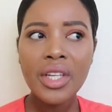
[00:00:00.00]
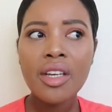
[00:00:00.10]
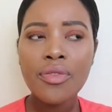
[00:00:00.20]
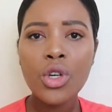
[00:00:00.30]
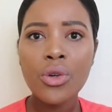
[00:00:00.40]

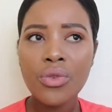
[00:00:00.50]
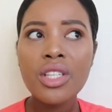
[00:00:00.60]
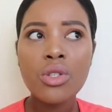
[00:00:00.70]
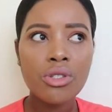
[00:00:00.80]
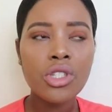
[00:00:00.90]
If you're a
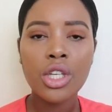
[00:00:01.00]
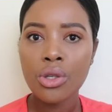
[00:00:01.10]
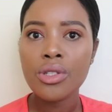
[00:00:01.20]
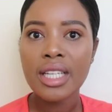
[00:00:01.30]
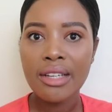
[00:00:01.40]
researcher,
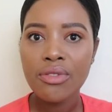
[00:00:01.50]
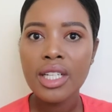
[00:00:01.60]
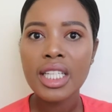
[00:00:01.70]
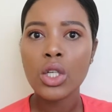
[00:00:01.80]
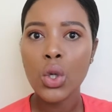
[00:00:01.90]
you're
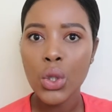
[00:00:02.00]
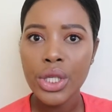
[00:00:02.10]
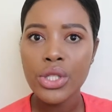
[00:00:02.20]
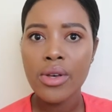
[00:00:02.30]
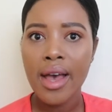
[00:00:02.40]
definitely
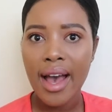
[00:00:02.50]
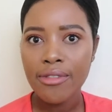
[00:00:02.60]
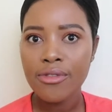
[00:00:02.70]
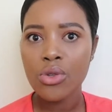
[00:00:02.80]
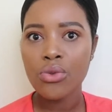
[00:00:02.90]
going to
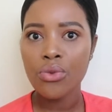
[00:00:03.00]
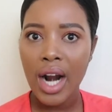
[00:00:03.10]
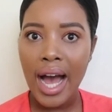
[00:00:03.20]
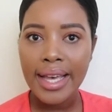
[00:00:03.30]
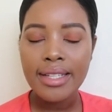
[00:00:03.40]
have to
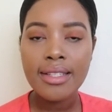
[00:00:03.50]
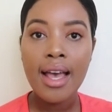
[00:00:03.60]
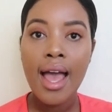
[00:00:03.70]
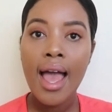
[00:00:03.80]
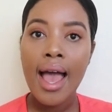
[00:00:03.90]
write.
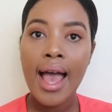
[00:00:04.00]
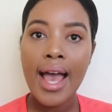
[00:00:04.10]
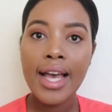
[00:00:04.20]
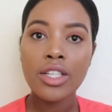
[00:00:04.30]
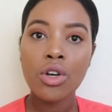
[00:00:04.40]

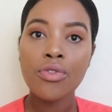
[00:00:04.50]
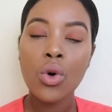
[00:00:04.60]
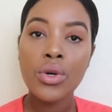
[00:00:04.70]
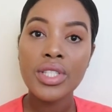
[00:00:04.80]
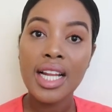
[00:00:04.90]
And of
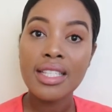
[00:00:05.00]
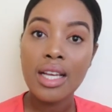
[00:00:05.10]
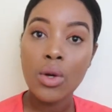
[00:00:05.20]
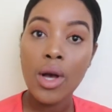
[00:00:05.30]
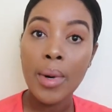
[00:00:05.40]
course, in us
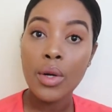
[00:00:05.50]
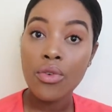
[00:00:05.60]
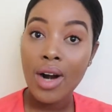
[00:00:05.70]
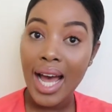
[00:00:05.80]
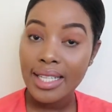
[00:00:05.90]
talking
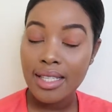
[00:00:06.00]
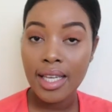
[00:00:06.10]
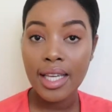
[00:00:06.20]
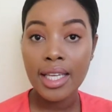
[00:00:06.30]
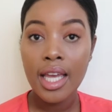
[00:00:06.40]
about
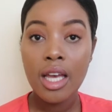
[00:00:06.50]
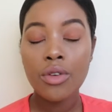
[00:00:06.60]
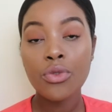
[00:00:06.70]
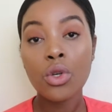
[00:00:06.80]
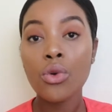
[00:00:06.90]
writing,
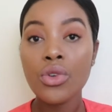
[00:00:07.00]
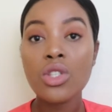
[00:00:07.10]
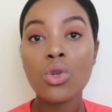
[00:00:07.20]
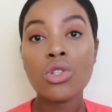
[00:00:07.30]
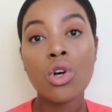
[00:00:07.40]
if you're a
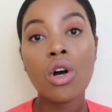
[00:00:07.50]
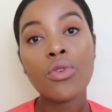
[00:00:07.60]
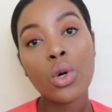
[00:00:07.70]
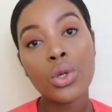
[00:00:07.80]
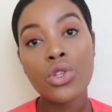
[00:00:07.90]
researcher,
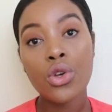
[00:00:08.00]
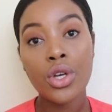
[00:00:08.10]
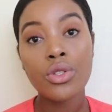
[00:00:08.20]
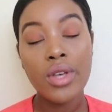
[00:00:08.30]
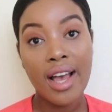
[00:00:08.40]
of course, you're
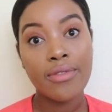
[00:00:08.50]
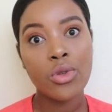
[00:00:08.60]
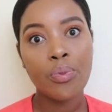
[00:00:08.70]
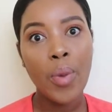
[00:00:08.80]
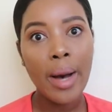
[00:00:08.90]
going to have
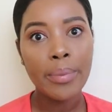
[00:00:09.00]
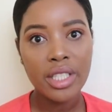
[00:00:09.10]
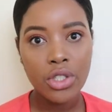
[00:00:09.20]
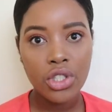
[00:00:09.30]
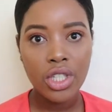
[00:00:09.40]
to
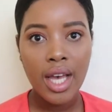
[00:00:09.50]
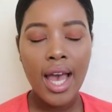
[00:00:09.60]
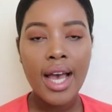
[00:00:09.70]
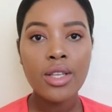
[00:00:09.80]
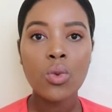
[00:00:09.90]
publish
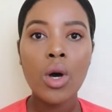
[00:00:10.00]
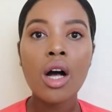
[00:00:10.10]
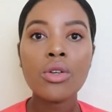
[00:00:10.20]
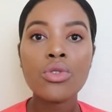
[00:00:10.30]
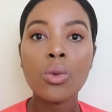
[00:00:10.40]
as
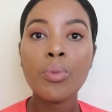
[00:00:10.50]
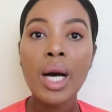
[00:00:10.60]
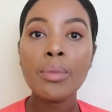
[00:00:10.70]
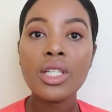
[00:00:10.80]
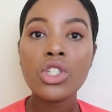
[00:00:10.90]
well. So
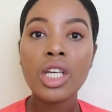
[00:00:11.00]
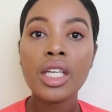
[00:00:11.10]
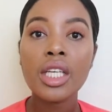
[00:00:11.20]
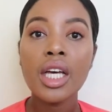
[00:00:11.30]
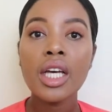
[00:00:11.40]

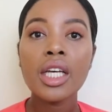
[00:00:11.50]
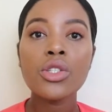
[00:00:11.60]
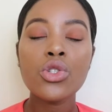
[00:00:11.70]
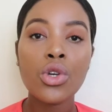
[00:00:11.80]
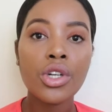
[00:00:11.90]
publishing
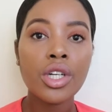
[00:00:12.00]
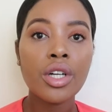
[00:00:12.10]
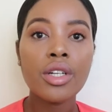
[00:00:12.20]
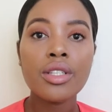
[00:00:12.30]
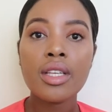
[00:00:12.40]
in
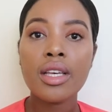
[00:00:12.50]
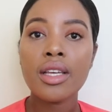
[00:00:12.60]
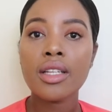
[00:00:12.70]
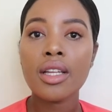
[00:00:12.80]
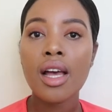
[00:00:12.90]
journals,
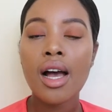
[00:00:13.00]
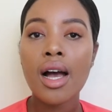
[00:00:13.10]
in